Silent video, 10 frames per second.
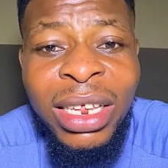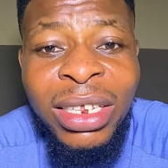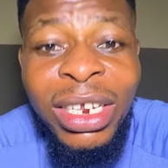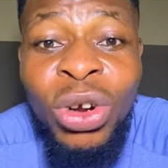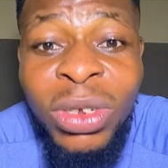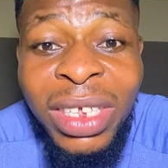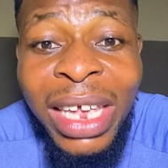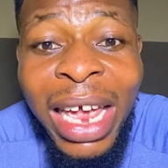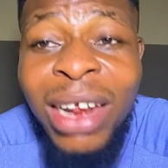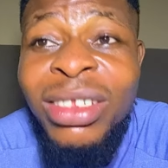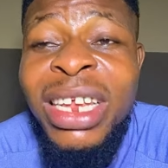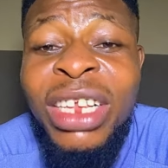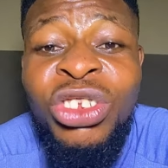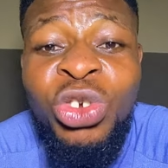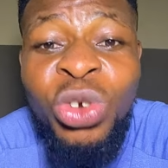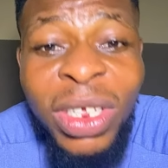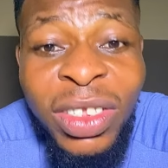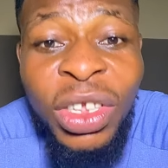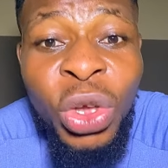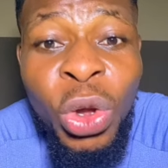They don't care. They treat
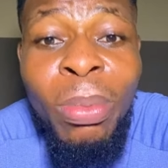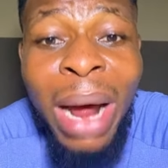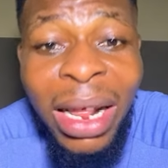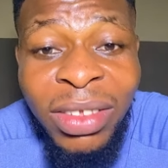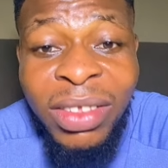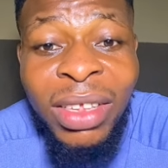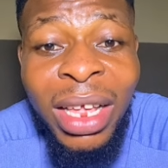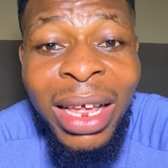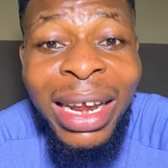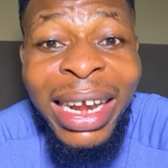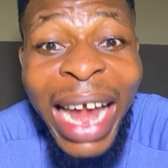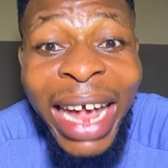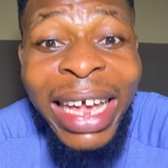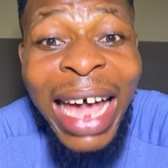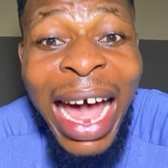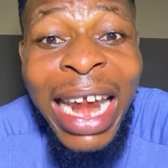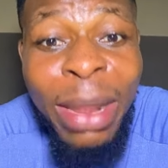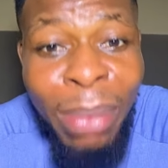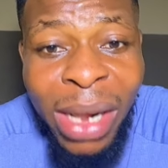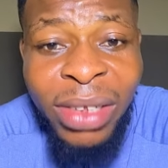humans like
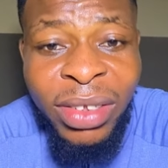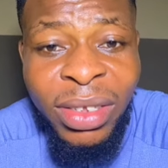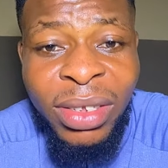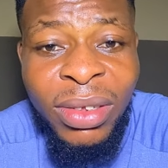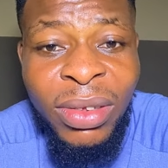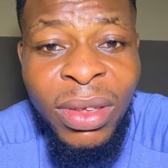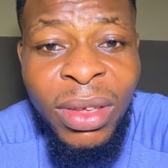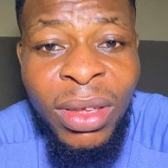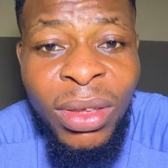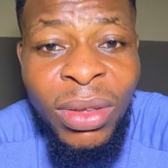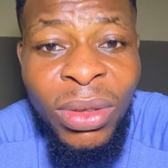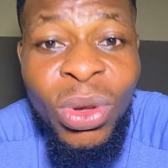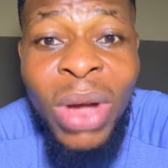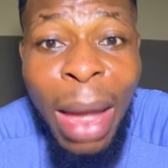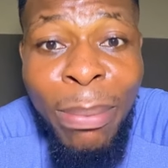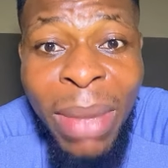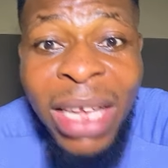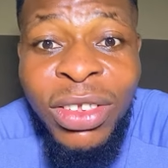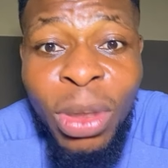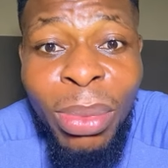animals. You can make
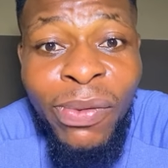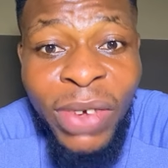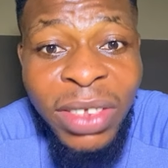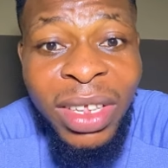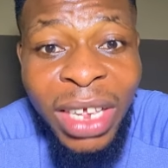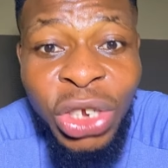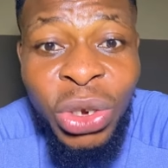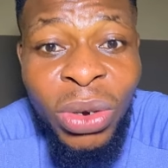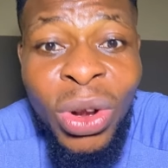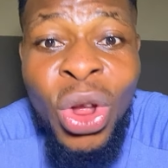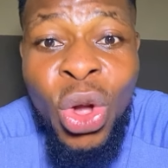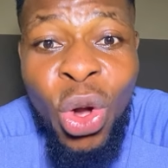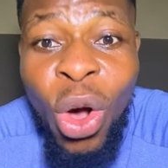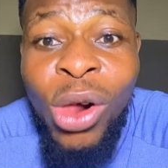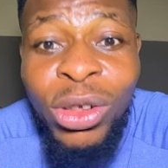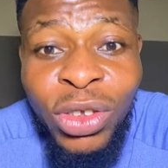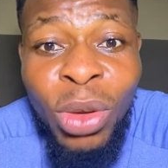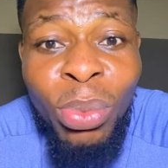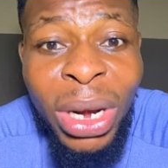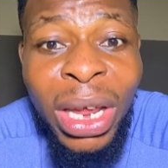some investigation. Call
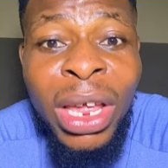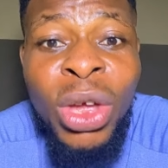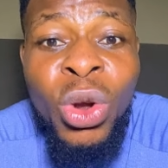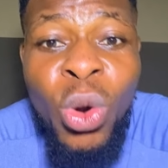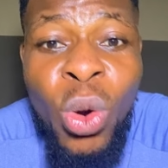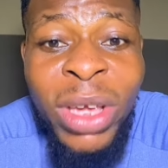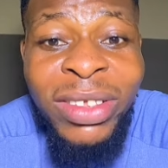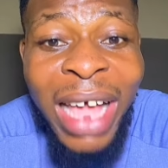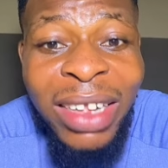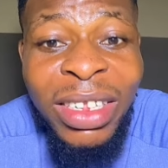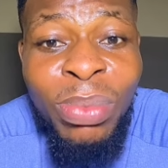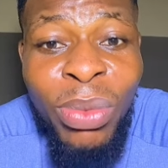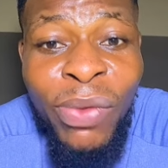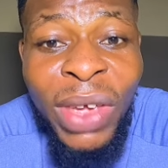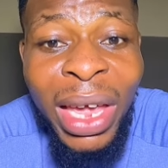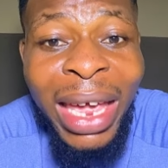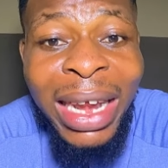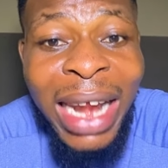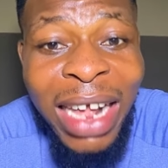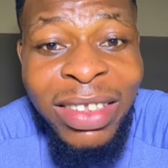somebody who is acting movie
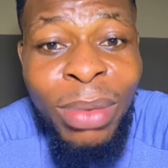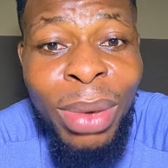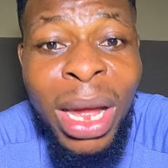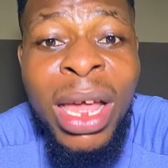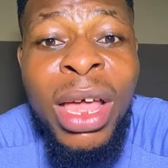in Asaba,